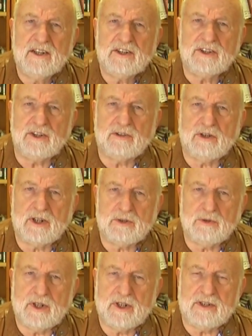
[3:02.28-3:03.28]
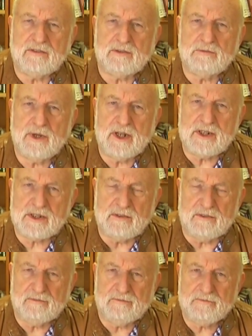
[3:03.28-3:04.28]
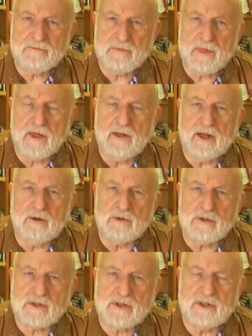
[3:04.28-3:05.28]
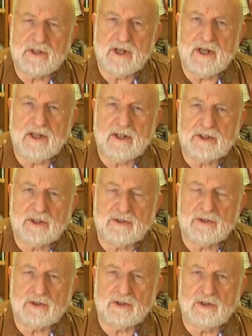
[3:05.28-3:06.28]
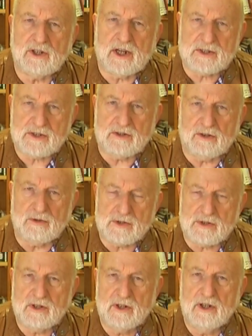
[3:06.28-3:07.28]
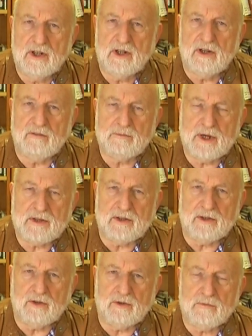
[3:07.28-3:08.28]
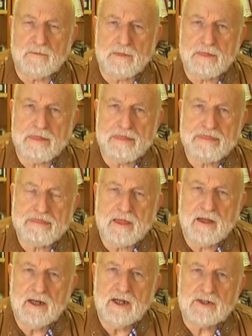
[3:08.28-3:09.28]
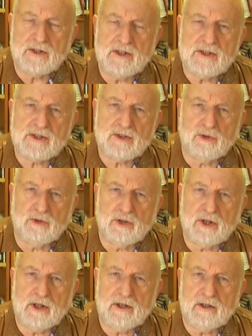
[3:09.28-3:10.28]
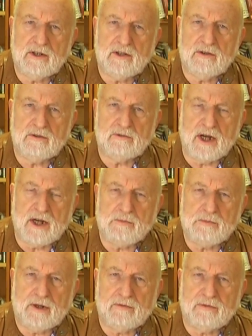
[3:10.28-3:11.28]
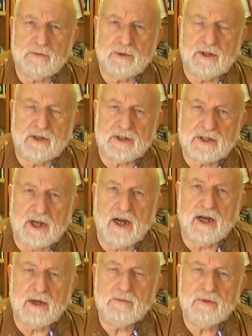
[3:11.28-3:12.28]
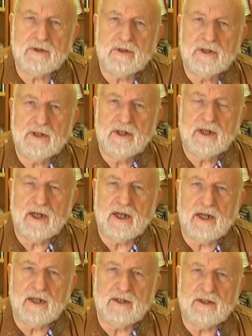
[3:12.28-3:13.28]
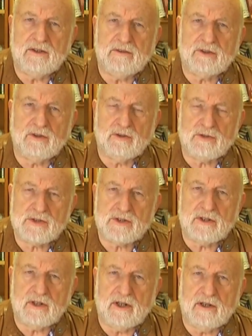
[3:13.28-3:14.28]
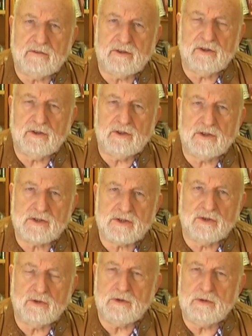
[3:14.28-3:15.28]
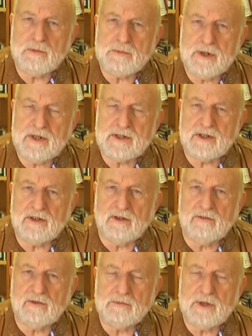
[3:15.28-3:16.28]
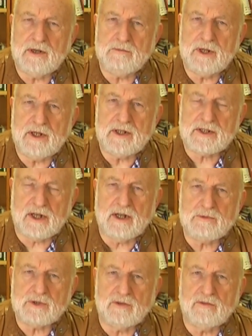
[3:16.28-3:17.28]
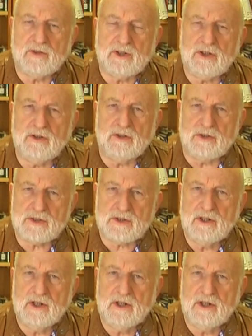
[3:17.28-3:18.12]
she graduated from medicine, and that was the day that she took her last dose of methadone. So this story rang a bell for me at the time, and of course I've heard the story repeated over many times over the years.